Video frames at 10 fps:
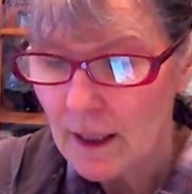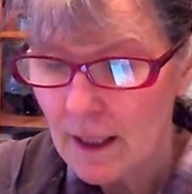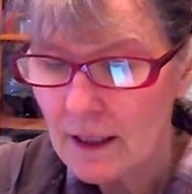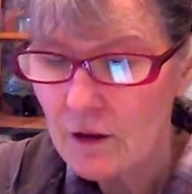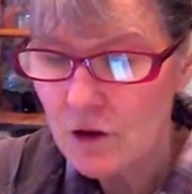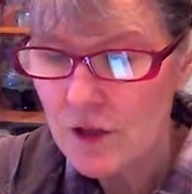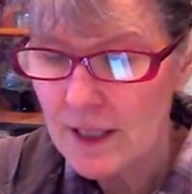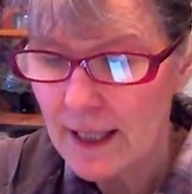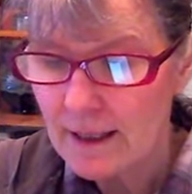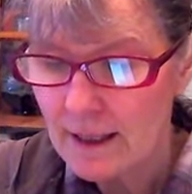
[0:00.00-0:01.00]
and
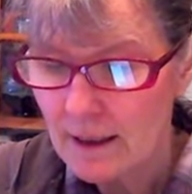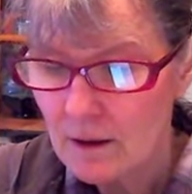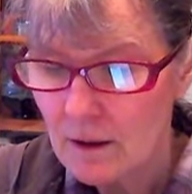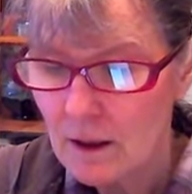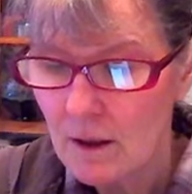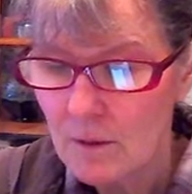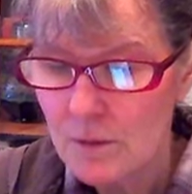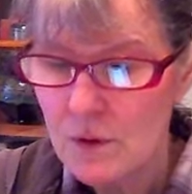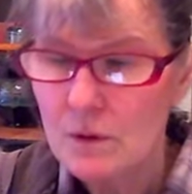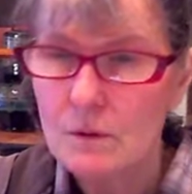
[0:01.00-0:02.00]
understanding
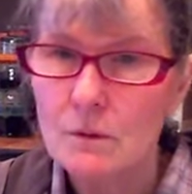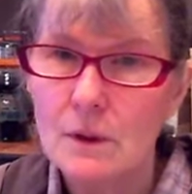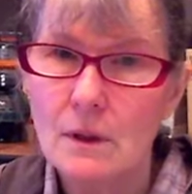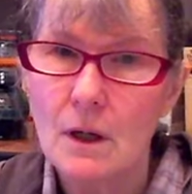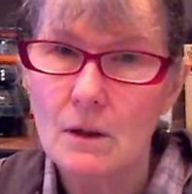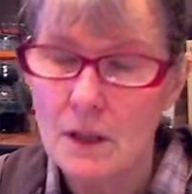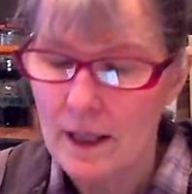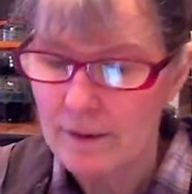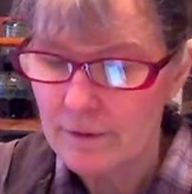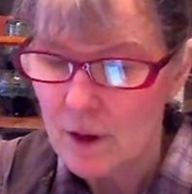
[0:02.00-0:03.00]
comes with long
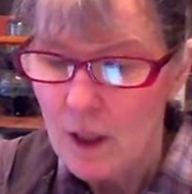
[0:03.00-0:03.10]
life.